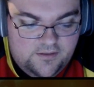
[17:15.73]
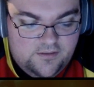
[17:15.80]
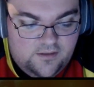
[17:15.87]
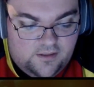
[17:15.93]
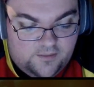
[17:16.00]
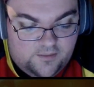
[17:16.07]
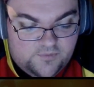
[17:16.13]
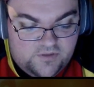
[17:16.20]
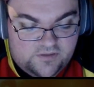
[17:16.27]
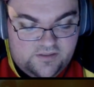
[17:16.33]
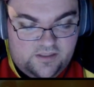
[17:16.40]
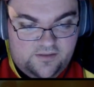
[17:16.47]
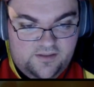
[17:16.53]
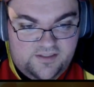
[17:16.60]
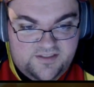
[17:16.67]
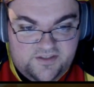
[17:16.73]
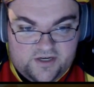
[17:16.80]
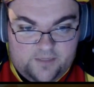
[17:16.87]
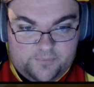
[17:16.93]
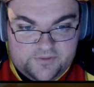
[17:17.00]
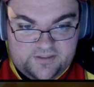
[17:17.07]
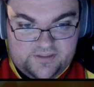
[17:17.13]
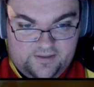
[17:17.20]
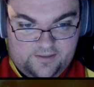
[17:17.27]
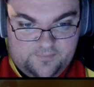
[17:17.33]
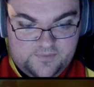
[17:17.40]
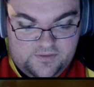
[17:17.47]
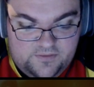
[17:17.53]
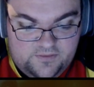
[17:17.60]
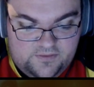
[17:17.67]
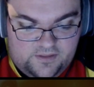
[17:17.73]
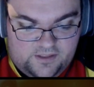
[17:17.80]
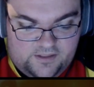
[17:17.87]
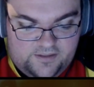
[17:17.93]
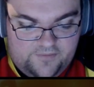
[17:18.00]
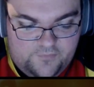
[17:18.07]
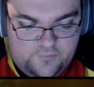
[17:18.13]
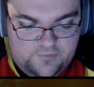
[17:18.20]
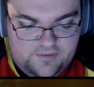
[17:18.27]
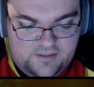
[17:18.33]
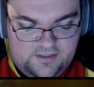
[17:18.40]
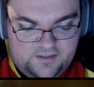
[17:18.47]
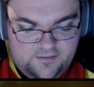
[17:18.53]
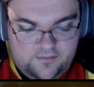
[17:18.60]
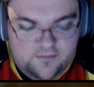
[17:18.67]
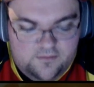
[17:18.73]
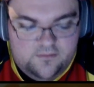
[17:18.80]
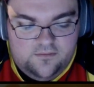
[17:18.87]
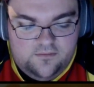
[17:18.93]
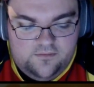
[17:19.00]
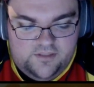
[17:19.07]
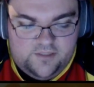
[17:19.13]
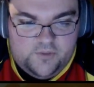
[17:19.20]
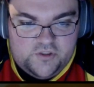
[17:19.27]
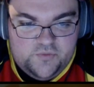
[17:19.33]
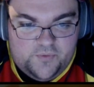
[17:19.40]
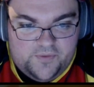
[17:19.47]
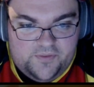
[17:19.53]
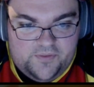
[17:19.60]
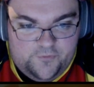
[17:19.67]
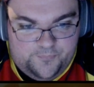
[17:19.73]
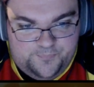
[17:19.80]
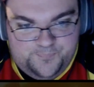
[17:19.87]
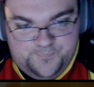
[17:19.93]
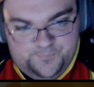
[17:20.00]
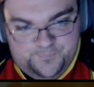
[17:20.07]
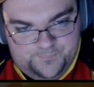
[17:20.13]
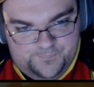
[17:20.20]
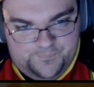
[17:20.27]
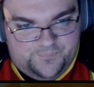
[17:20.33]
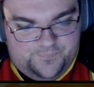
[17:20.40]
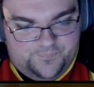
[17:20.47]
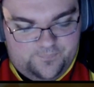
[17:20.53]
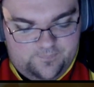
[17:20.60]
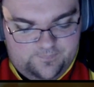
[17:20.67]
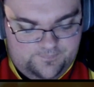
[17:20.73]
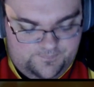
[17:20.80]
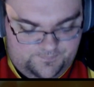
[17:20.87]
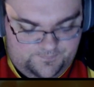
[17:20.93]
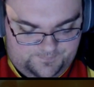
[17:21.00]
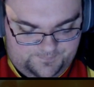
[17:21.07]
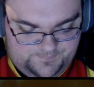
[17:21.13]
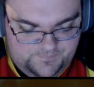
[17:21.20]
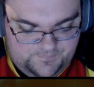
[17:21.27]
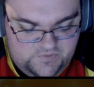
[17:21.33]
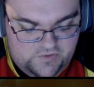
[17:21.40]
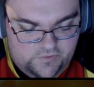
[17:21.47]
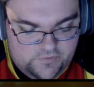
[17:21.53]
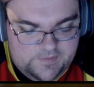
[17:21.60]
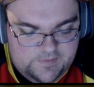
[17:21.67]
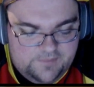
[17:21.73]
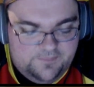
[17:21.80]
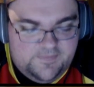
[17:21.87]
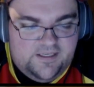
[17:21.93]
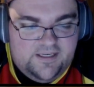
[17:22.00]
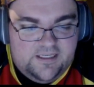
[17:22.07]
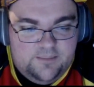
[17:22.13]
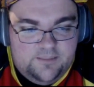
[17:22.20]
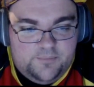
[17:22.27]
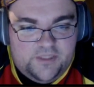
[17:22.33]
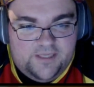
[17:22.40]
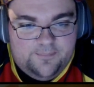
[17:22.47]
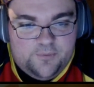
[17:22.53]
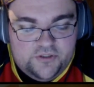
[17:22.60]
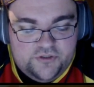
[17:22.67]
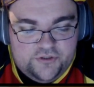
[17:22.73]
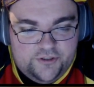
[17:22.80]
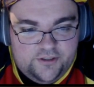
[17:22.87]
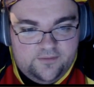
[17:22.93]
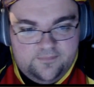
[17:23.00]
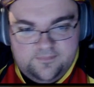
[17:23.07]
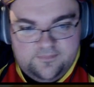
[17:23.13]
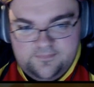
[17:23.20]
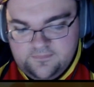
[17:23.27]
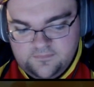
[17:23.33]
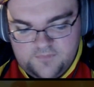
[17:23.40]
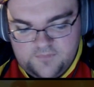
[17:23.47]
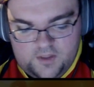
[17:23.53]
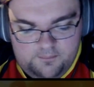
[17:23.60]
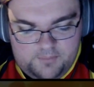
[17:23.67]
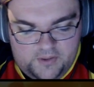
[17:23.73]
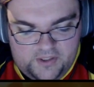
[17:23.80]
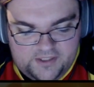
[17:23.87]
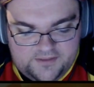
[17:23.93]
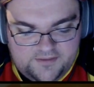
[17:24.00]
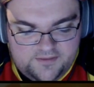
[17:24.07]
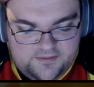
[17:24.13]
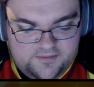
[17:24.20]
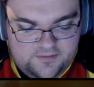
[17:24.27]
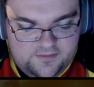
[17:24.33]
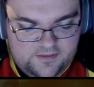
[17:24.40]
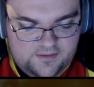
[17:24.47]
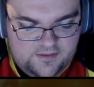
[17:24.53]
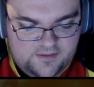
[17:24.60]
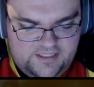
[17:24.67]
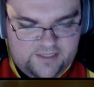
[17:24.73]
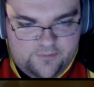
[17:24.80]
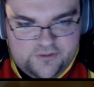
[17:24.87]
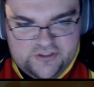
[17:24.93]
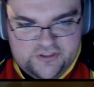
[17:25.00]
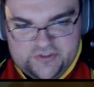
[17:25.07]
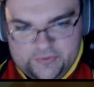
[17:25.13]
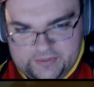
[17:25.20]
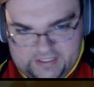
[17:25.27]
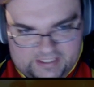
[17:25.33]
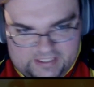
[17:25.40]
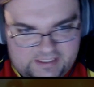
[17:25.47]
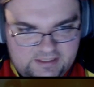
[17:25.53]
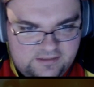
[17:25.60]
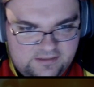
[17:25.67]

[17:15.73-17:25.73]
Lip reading: So I sided these in a couple times. Never really did much with them. Excuse me. They can apply pressure, but they were just okay.